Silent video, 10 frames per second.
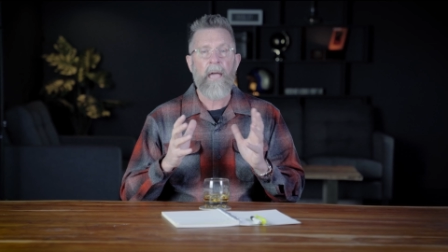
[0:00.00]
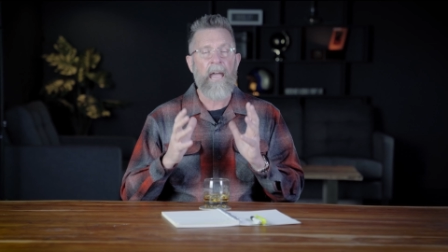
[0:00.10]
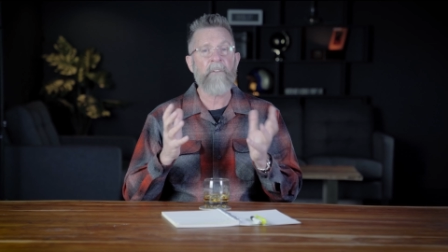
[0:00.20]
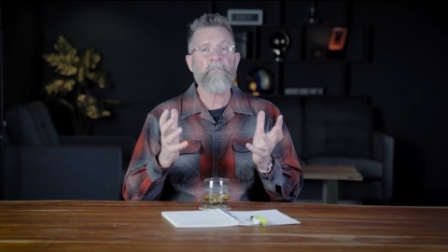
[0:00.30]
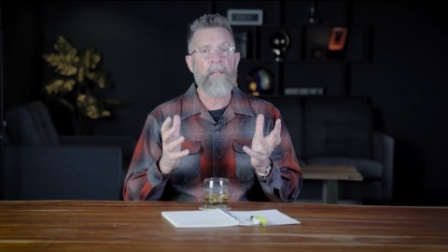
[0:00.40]

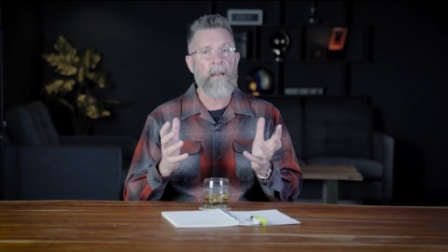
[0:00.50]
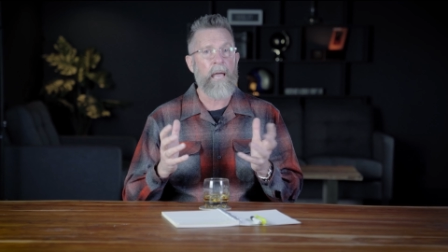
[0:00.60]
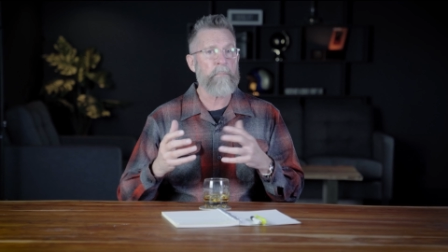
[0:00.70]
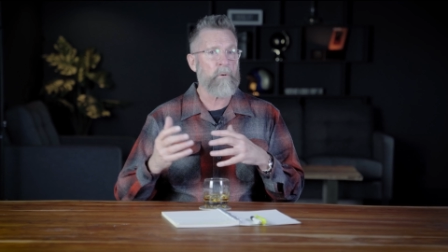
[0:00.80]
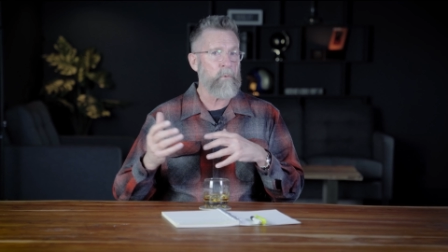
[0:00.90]
after that
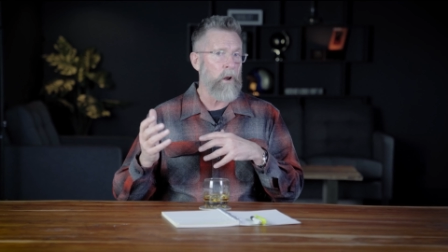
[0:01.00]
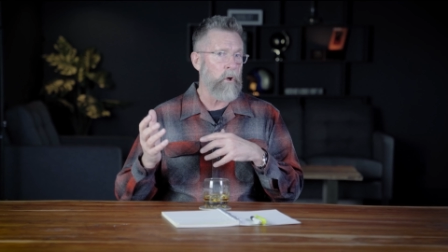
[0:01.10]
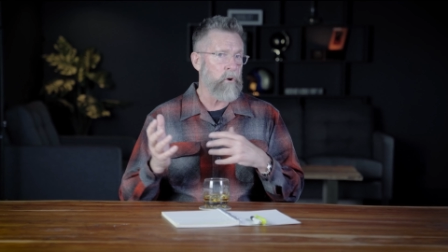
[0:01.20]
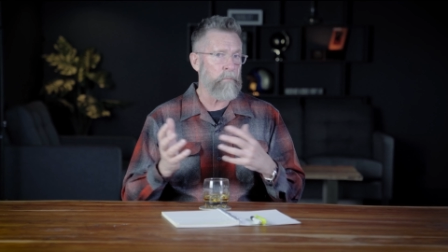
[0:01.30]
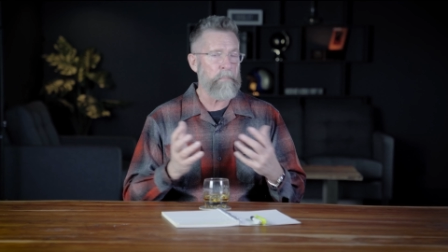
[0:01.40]
happened, we'd
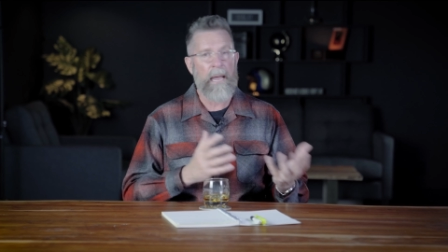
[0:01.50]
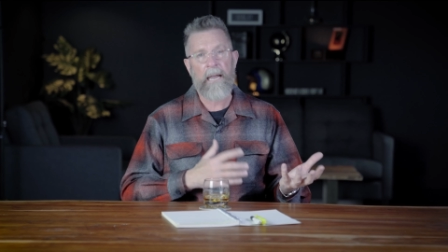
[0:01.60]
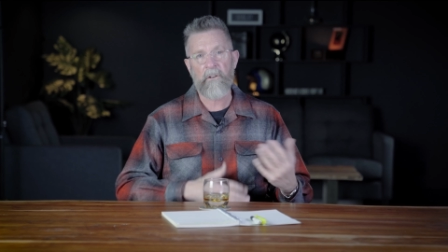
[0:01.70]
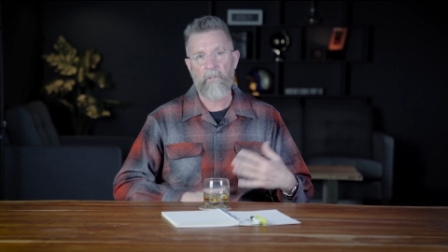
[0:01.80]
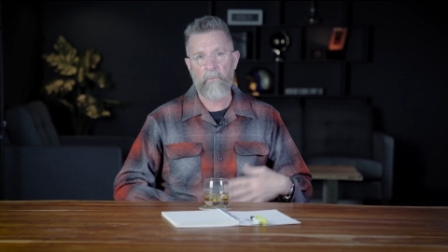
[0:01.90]
all go
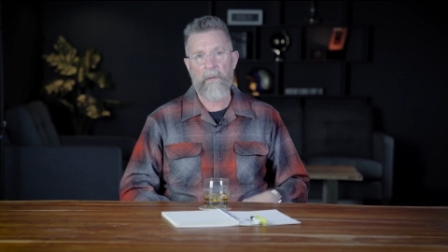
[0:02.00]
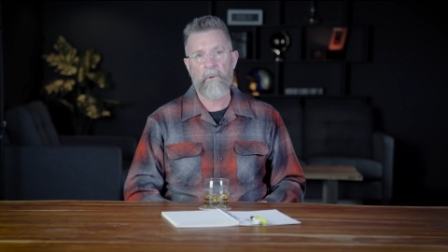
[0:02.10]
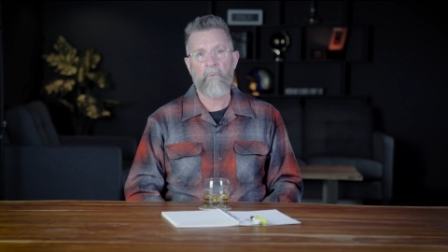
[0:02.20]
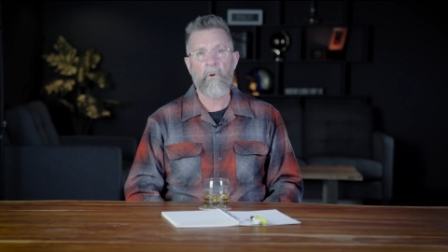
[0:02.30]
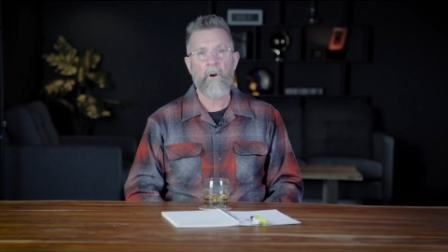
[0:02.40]
back to the way
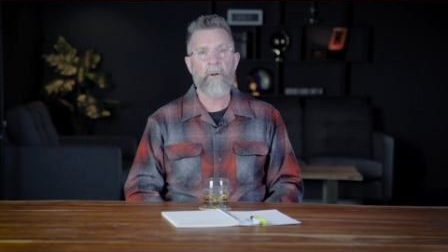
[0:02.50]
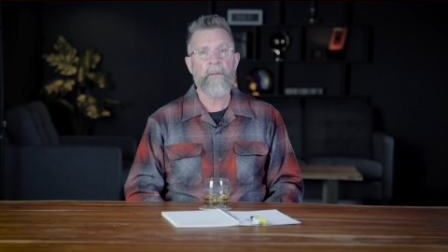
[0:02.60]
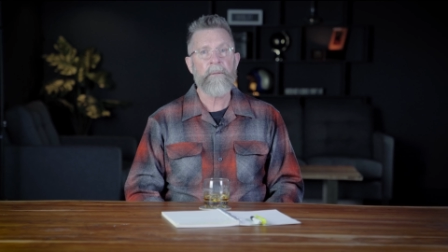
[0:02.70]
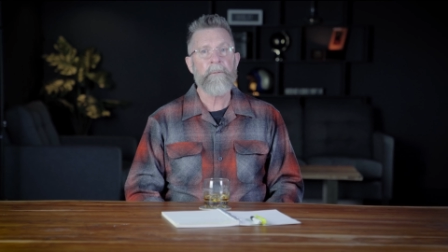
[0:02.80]
we were.